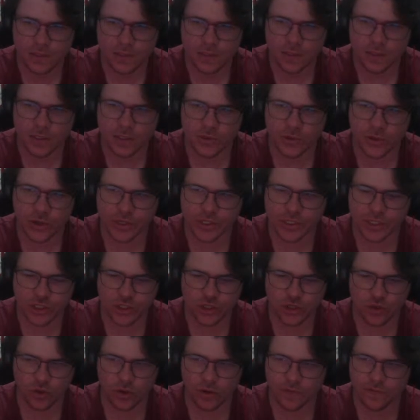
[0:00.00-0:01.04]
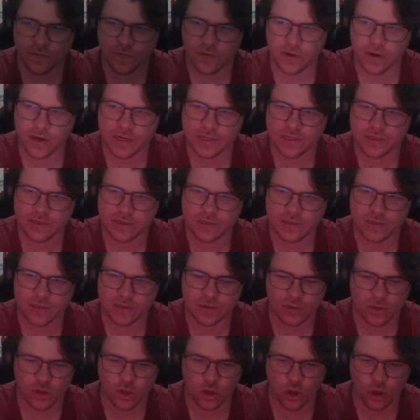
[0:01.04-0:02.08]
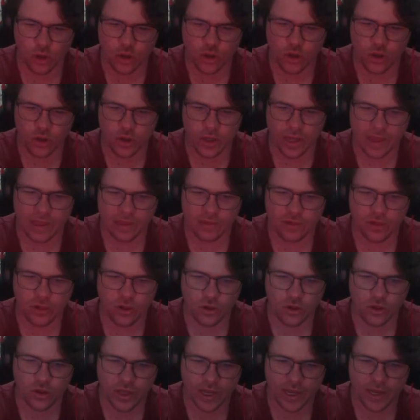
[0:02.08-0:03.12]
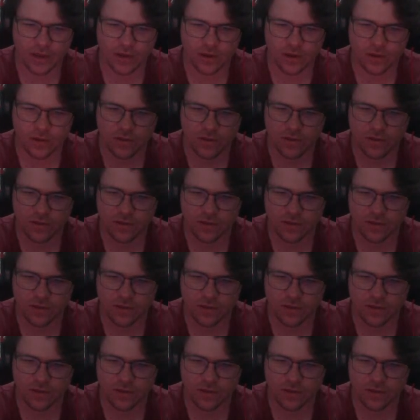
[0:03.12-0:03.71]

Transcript: So he goes in short and finds Josh Dacos.